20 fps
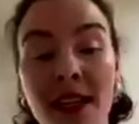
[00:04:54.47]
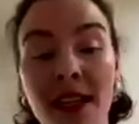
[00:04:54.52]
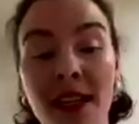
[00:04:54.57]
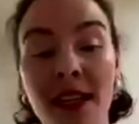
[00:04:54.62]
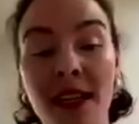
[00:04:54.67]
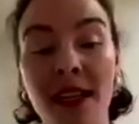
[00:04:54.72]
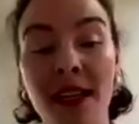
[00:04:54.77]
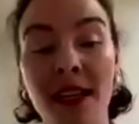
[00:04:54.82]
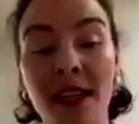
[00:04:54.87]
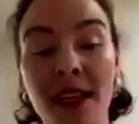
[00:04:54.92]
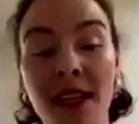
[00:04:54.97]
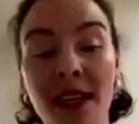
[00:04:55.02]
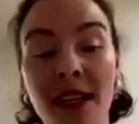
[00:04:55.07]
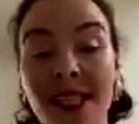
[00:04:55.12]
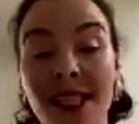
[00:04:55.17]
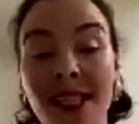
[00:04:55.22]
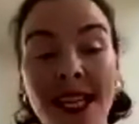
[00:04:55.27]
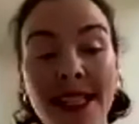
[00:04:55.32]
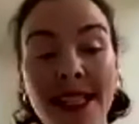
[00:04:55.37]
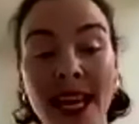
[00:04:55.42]
attention to
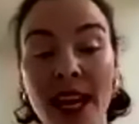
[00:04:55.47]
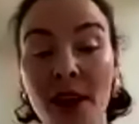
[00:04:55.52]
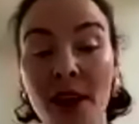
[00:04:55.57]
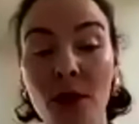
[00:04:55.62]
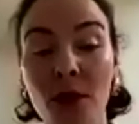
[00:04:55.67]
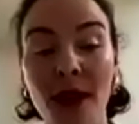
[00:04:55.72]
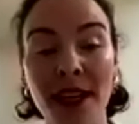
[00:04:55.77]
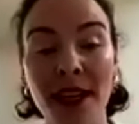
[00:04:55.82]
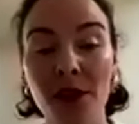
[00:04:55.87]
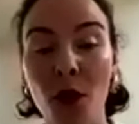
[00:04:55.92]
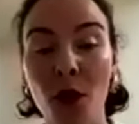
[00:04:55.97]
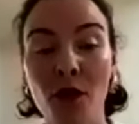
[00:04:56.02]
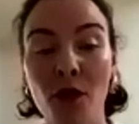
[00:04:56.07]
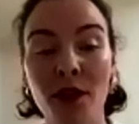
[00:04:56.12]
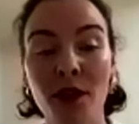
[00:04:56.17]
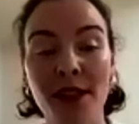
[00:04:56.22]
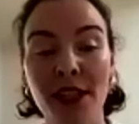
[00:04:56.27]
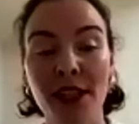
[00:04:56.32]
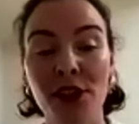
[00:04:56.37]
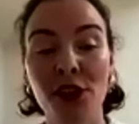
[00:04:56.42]
detail is
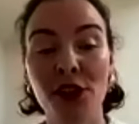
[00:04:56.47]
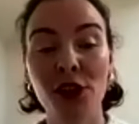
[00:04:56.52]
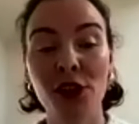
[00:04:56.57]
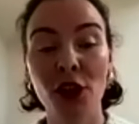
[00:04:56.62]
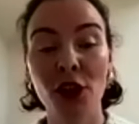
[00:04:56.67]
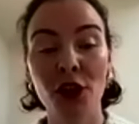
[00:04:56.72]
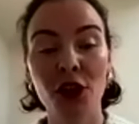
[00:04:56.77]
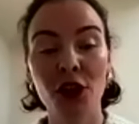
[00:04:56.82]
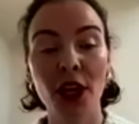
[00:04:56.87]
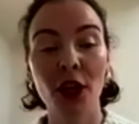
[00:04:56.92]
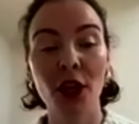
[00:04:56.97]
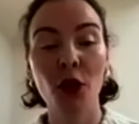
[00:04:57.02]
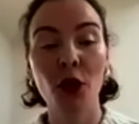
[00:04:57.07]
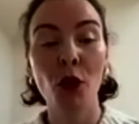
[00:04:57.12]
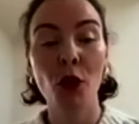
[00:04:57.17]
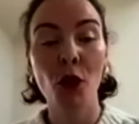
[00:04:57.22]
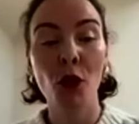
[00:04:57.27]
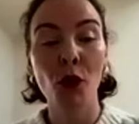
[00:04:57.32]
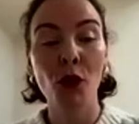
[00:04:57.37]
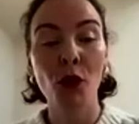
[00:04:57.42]
obviously such a
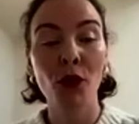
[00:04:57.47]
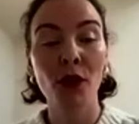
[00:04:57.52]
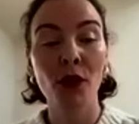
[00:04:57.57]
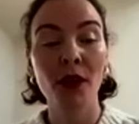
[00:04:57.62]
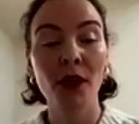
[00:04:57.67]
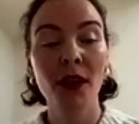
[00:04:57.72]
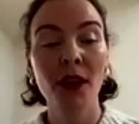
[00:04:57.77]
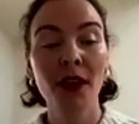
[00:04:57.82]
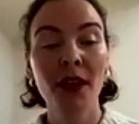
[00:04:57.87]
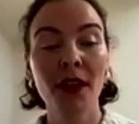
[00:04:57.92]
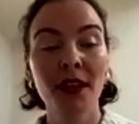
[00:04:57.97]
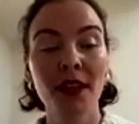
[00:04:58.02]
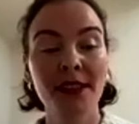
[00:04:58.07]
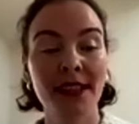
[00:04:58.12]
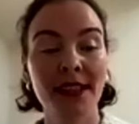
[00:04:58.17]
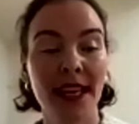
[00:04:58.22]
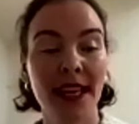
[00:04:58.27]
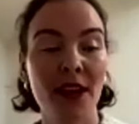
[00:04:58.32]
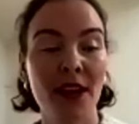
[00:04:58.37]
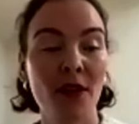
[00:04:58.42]
core
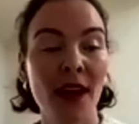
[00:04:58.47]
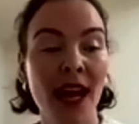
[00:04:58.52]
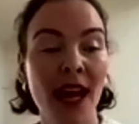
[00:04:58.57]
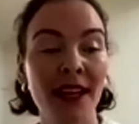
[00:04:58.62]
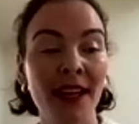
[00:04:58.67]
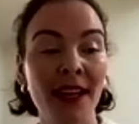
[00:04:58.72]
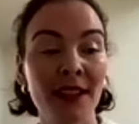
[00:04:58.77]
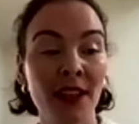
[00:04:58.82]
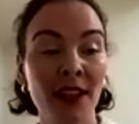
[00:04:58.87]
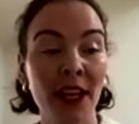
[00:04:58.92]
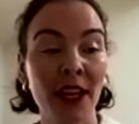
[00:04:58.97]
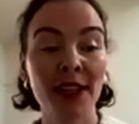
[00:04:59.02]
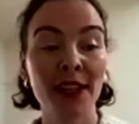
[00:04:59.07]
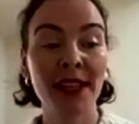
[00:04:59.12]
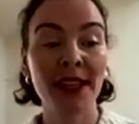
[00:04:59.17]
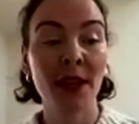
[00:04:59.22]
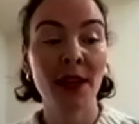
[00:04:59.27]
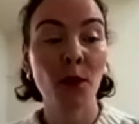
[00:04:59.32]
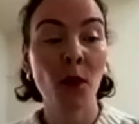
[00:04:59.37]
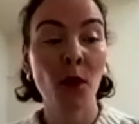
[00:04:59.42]
skill, and like you
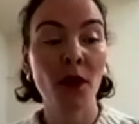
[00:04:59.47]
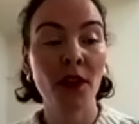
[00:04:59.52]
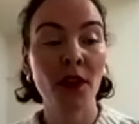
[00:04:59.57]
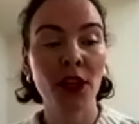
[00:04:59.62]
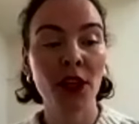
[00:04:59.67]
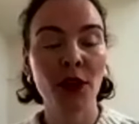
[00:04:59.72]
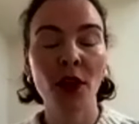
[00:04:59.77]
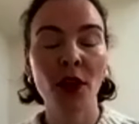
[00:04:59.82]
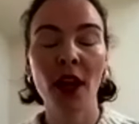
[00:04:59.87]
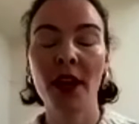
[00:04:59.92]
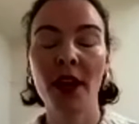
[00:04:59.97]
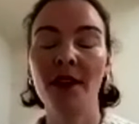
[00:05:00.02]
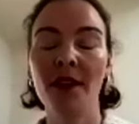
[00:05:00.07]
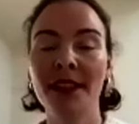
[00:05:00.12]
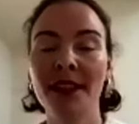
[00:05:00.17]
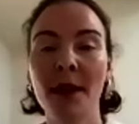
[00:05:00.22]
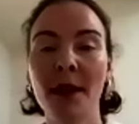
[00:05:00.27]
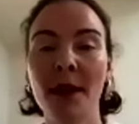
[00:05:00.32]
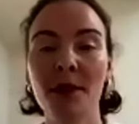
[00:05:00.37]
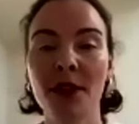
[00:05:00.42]
said, one that you kind of
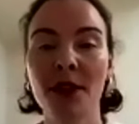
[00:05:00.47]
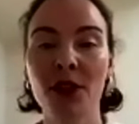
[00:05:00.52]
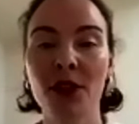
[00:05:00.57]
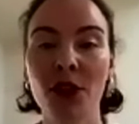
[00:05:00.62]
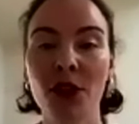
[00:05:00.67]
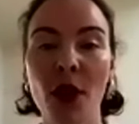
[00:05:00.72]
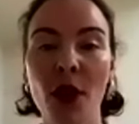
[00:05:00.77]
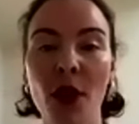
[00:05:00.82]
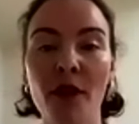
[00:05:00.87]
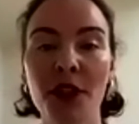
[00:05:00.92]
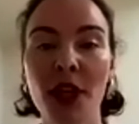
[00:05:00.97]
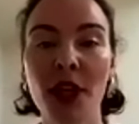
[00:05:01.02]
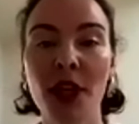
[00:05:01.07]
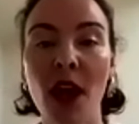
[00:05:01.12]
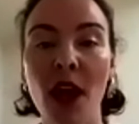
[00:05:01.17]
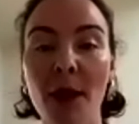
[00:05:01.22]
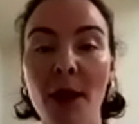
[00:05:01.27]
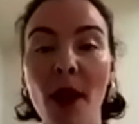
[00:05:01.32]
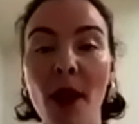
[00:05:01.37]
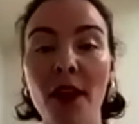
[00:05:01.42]
adapt to over
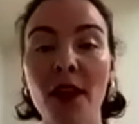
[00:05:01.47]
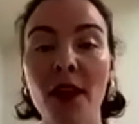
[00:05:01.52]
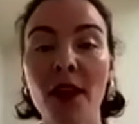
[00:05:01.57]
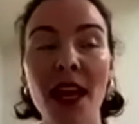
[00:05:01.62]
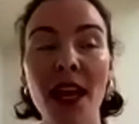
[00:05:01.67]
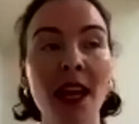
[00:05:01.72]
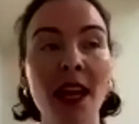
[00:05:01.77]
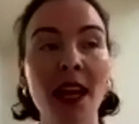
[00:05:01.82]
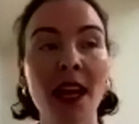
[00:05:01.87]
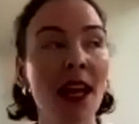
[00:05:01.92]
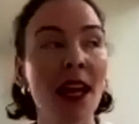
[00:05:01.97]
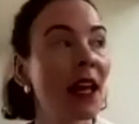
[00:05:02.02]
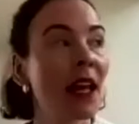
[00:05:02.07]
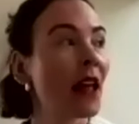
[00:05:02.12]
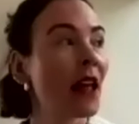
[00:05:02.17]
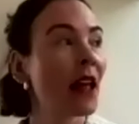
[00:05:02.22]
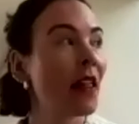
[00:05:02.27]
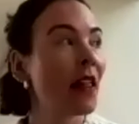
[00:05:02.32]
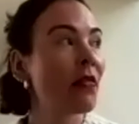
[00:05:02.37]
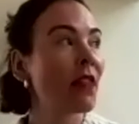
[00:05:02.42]
time. I think
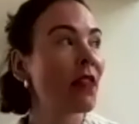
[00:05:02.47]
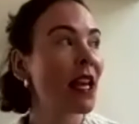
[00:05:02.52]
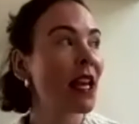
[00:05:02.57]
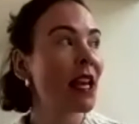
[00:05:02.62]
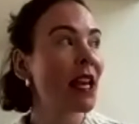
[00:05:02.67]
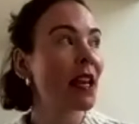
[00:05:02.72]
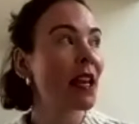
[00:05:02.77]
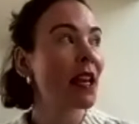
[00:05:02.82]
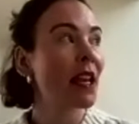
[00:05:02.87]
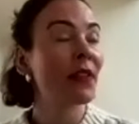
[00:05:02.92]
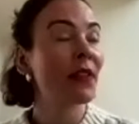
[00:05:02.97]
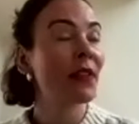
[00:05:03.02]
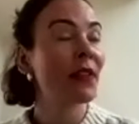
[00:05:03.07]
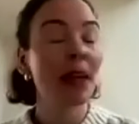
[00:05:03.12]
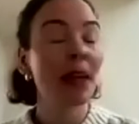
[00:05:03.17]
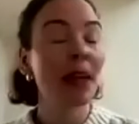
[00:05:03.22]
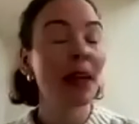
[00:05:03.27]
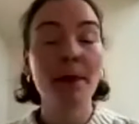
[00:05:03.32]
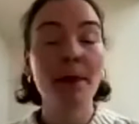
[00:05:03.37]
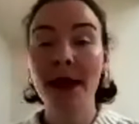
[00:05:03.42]
the
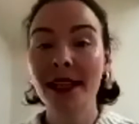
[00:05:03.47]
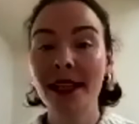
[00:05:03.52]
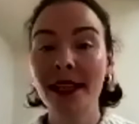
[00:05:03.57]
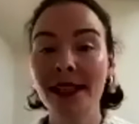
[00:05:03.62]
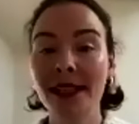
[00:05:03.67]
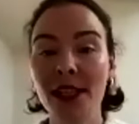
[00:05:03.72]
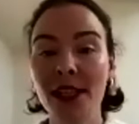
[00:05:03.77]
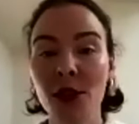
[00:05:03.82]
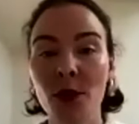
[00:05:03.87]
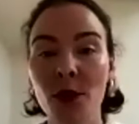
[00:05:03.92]
ability